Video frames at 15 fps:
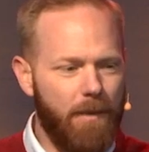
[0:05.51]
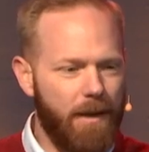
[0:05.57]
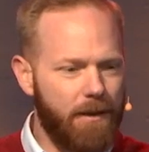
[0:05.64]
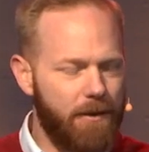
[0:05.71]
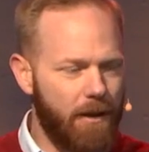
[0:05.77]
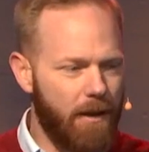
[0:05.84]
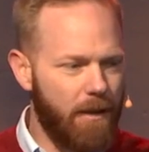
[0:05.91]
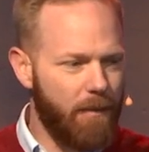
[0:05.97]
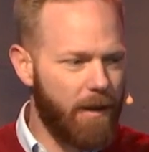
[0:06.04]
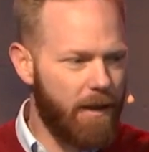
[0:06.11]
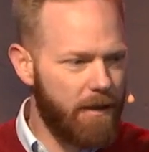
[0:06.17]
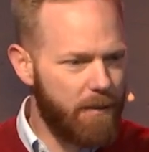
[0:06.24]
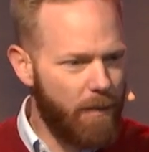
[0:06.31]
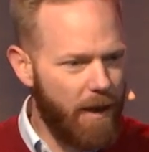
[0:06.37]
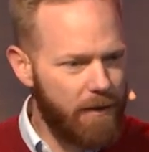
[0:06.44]
Nick Judd. I'm the
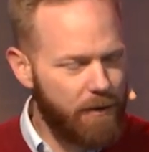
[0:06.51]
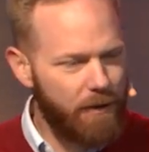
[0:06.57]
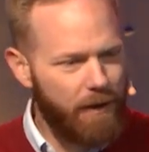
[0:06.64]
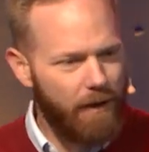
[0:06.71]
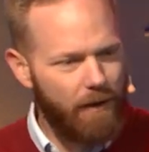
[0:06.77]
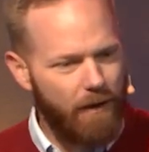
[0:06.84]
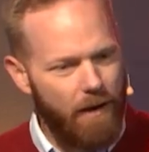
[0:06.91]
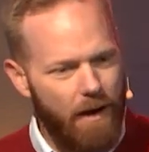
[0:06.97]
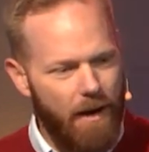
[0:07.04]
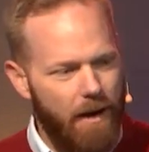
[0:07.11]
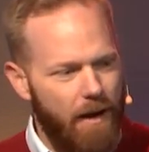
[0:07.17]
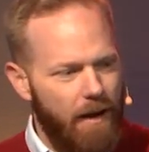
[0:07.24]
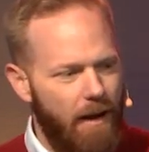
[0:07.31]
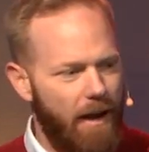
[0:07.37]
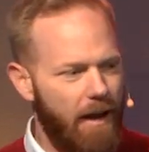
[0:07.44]
kids' pastor here.
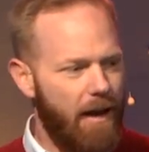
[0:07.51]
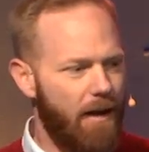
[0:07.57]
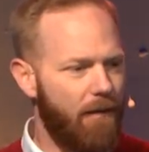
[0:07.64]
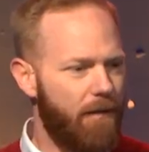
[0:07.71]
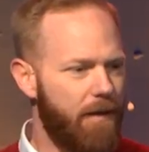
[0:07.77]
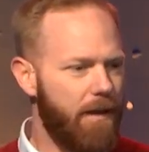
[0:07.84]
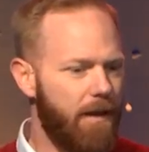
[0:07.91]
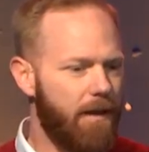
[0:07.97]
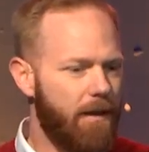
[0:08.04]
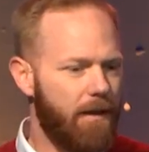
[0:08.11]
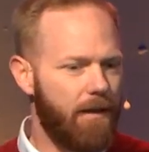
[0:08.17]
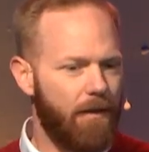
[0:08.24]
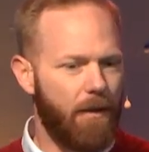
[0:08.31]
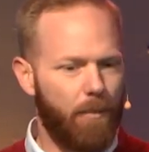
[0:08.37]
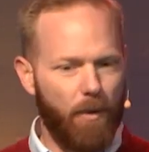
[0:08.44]
I have
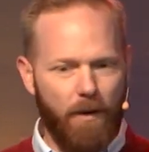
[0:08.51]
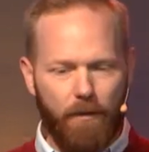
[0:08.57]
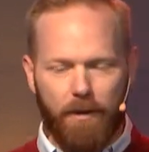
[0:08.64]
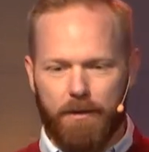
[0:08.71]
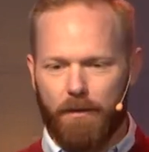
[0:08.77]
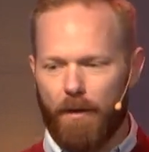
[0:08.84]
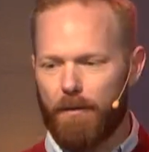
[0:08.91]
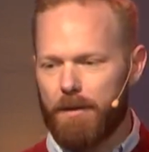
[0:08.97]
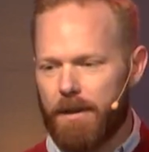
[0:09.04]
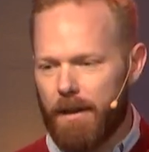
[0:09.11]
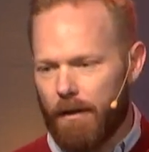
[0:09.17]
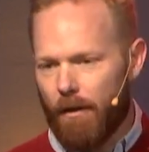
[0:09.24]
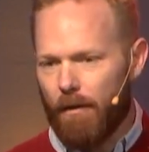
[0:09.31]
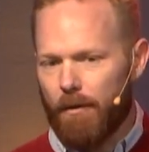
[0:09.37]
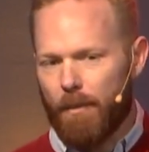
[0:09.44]
the privilege of
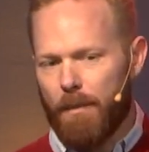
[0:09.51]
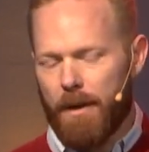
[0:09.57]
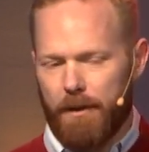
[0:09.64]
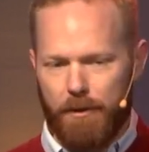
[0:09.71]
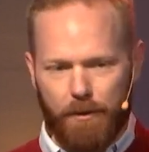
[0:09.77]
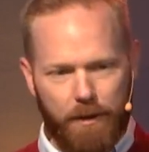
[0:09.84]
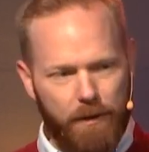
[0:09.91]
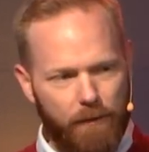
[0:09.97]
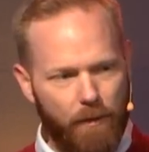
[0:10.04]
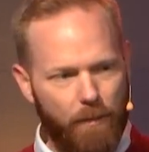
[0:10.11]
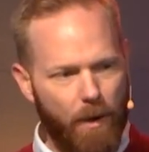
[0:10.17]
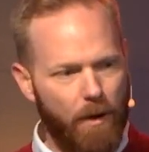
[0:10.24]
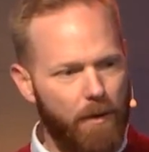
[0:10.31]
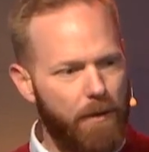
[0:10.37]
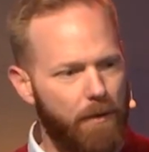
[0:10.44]
overseeing all of our ministries for
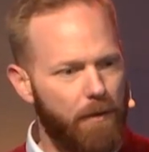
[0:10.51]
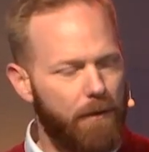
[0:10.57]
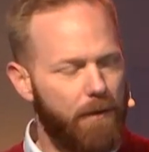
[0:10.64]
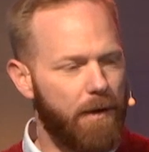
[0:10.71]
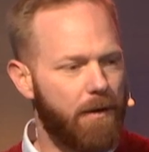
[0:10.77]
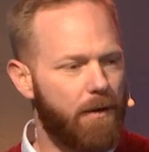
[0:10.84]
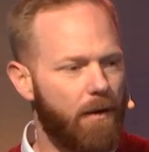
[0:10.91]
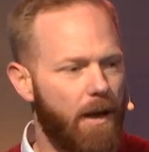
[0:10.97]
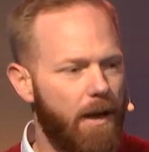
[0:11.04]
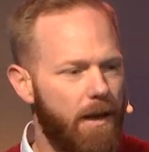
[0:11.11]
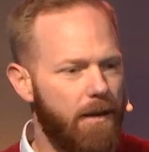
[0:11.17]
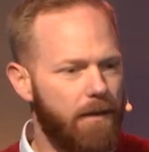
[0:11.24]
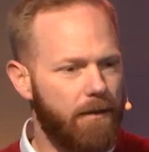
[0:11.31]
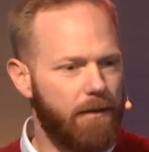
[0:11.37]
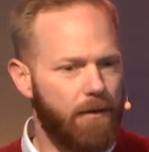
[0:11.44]
birth through fifth
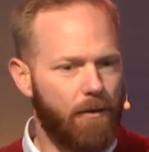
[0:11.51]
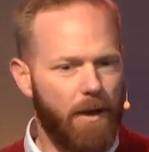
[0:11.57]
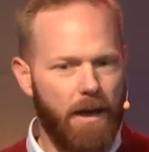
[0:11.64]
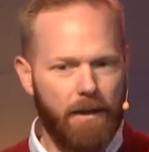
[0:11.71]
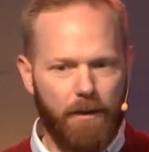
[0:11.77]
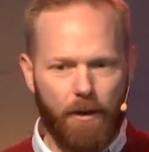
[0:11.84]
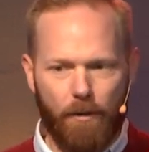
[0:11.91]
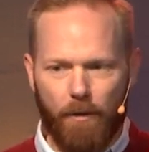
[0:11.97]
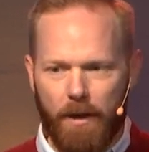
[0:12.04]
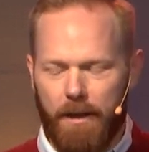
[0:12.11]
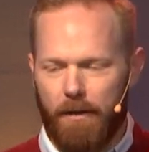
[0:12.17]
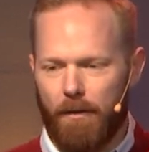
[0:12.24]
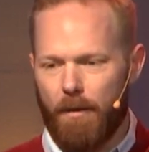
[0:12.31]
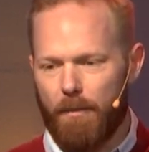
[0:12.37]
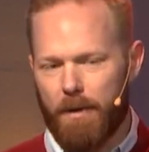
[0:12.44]
grade and creating the
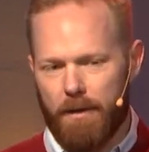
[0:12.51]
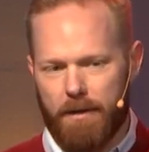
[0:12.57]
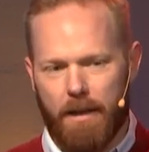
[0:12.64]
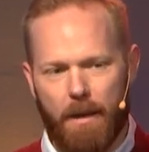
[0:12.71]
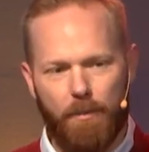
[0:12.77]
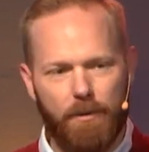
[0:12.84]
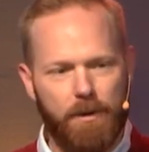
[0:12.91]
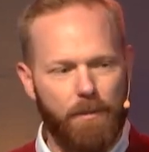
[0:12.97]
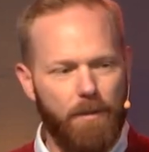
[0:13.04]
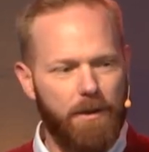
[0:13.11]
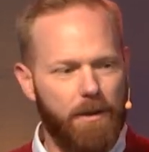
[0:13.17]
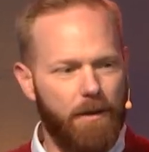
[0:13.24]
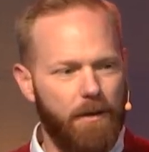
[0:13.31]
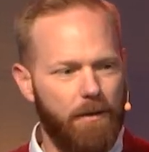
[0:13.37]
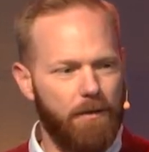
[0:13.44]
curriculum and discipleship
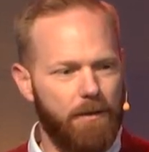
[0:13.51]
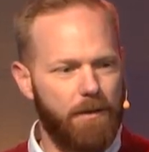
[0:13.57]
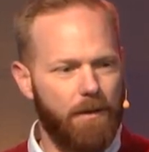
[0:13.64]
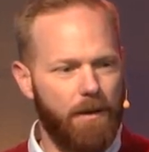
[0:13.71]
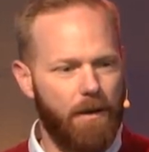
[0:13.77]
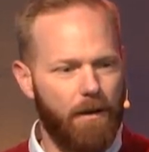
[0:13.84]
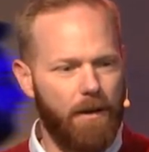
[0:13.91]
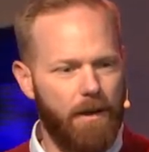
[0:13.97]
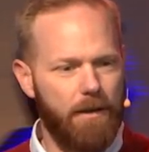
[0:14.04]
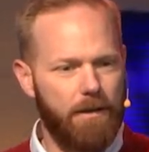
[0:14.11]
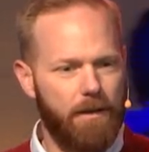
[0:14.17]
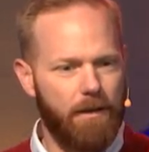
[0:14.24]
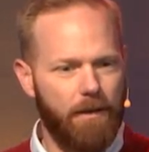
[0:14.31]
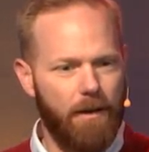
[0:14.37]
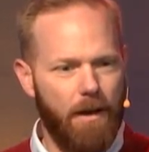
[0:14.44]
materials so that our kids
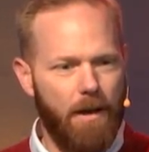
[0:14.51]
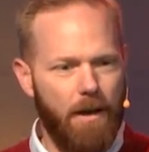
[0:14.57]
can